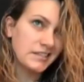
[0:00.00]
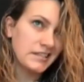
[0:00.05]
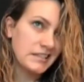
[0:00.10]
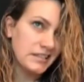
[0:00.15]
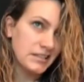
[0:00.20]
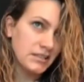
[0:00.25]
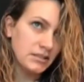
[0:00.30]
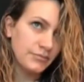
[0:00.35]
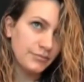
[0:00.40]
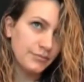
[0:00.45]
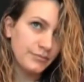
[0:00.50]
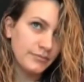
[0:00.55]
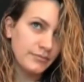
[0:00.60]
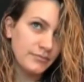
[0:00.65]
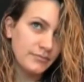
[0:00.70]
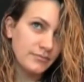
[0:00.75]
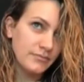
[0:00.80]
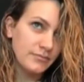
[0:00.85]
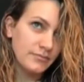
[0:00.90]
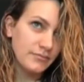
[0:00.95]

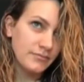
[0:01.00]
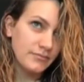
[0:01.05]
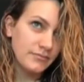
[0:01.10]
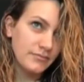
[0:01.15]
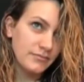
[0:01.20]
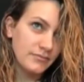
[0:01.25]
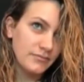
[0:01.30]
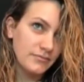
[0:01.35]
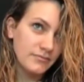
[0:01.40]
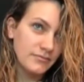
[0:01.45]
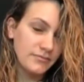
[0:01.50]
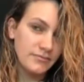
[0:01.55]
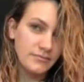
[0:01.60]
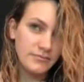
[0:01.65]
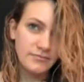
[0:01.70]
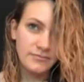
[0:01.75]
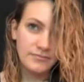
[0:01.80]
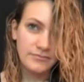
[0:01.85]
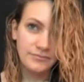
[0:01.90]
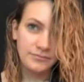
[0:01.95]

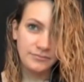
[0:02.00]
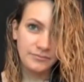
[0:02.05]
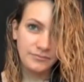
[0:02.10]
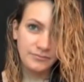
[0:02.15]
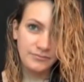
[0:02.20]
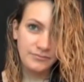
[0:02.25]
[no speech]